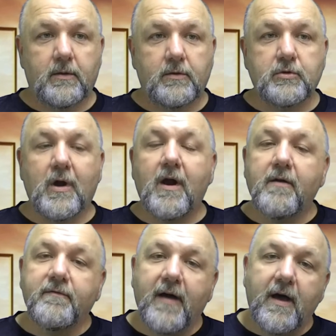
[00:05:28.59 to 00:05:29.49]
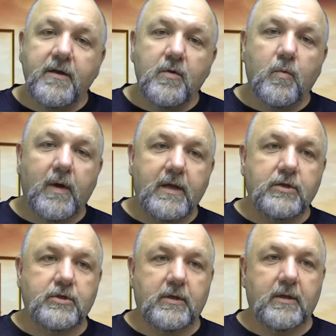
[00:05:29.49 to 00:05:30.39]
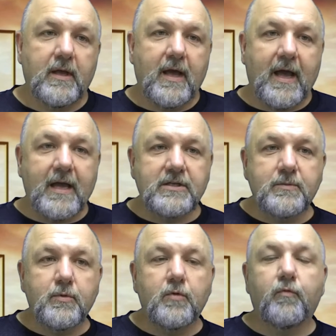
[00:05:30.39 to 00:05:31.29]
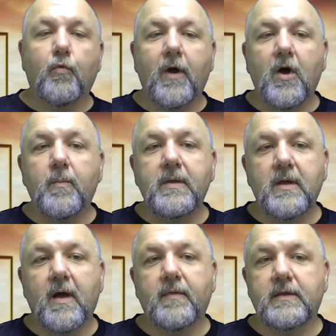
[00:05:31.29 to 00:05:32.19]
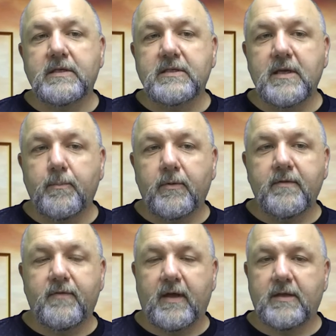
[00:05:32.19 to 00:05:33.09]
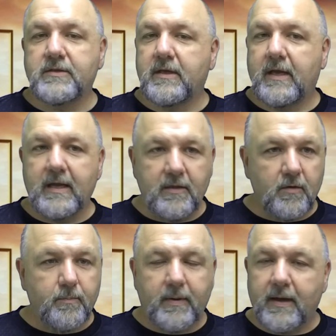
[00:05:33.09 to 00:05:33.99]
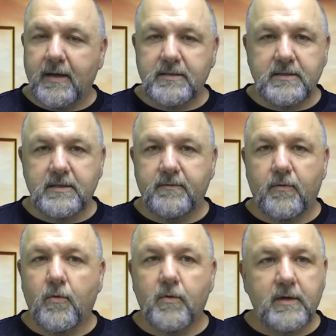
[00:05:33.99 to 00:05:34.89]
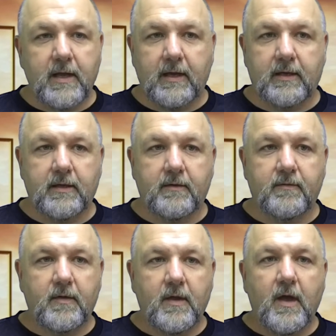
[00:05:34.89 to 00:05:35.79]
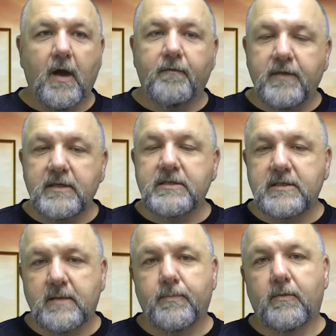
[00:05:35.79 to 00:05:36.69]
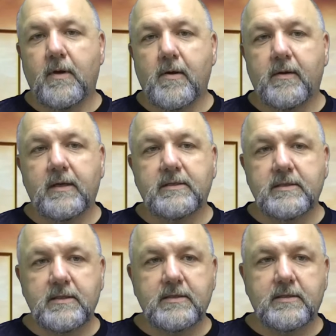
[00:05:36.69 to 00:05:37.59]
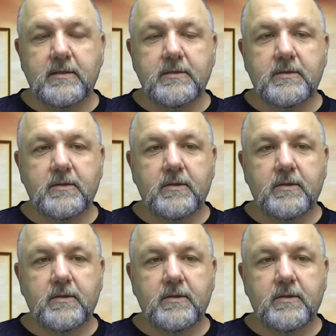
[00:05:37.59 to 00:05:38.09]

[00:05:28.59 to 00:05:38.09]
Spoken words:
So our evaluation has to move well beyond the simple events, either positive or negative, of this temporary existence.